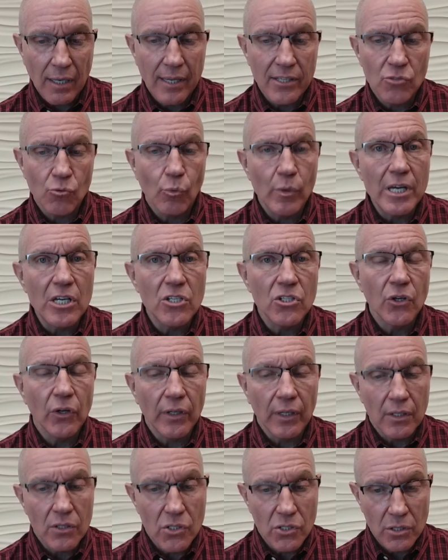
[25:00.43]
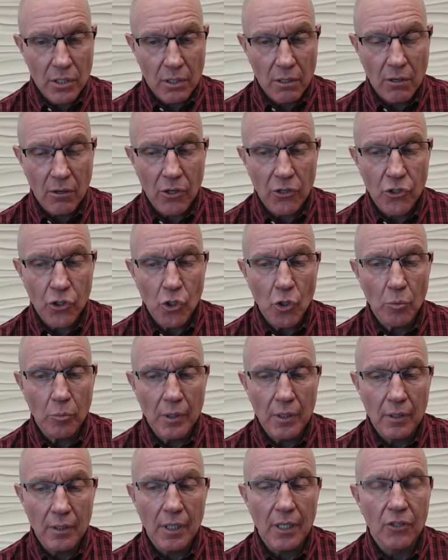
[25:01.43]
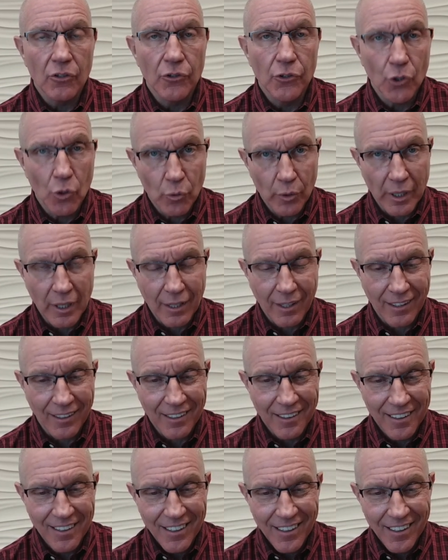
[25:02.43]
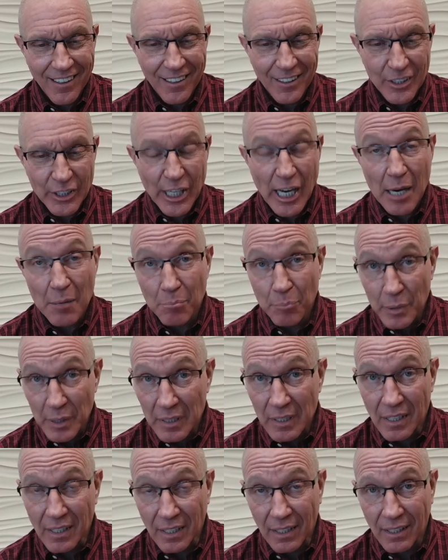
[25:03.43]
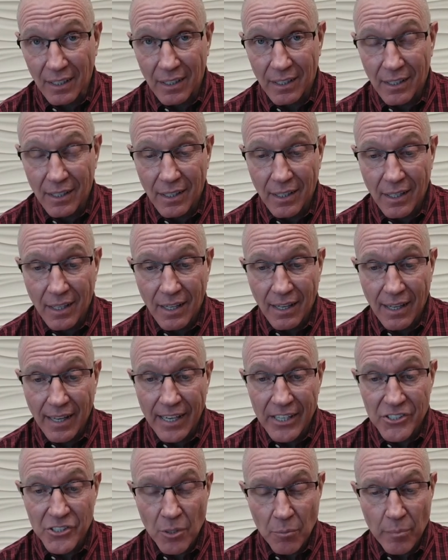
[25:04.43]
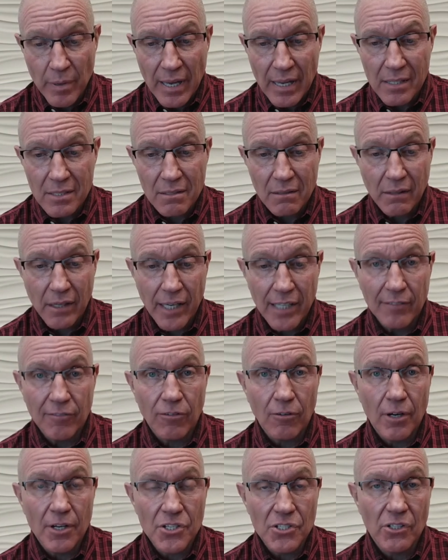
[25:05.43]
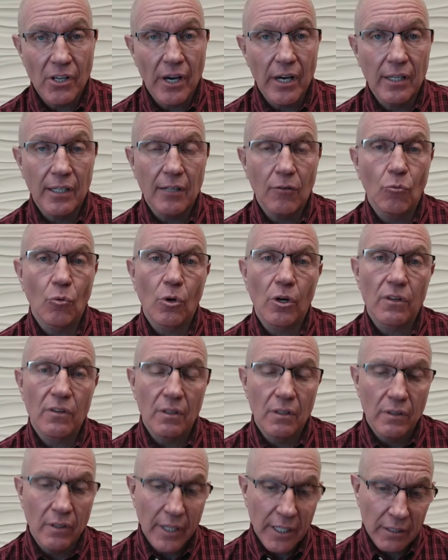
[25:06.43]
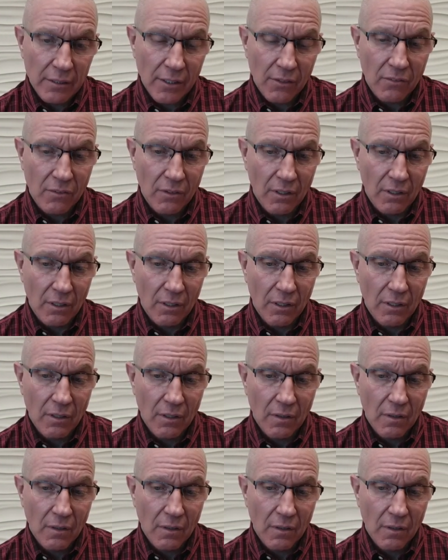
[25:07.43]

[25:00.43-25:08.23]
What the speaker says: is we should consider human doing, not being, as the baseline for assigning worth and dignity.